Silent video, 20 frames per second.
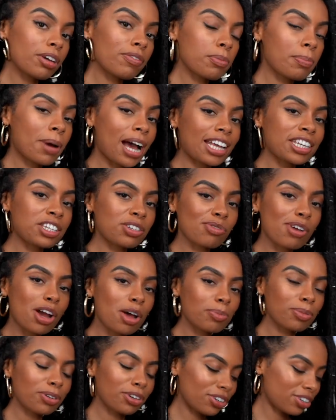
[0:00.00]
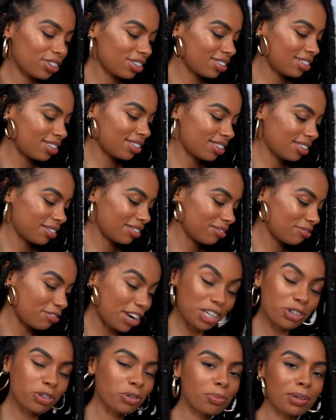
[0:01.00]
of the pasta out, because
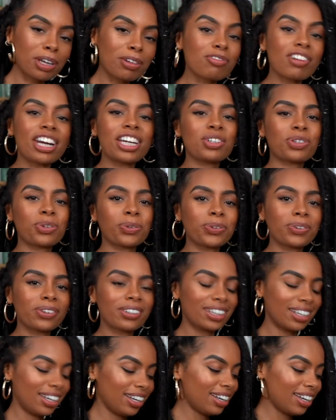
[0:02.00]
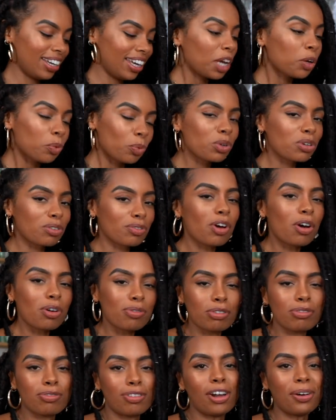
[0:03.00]
Rachel being Rachel, it would have
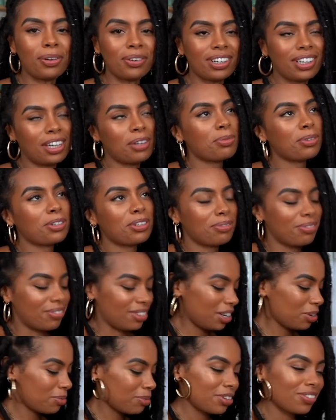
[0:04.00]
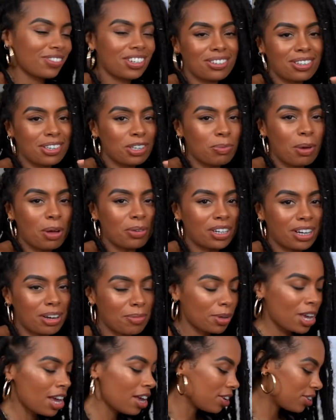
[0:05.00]
overflown. It would have just swelled
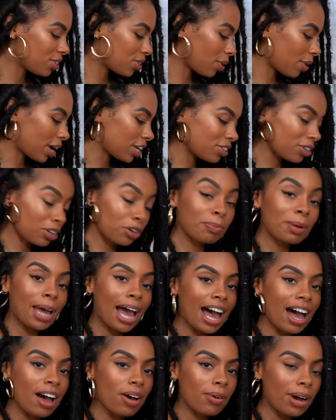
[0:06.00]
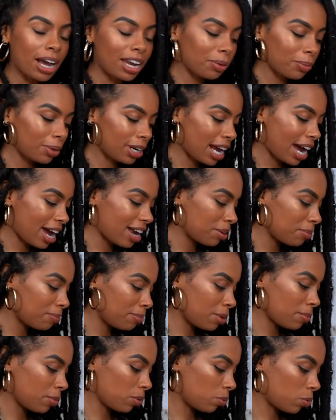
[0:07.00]
up. So I took a bit out, and I'm gonna add a
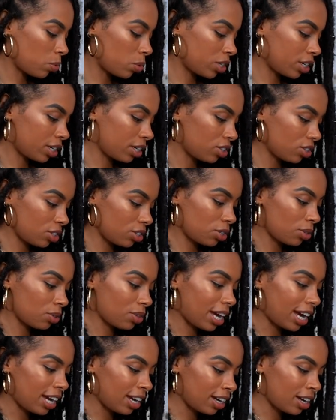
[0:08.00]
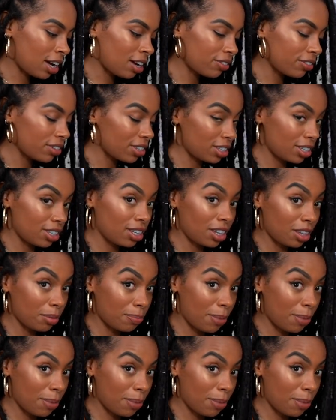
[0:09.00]
bit more water just so that it covers the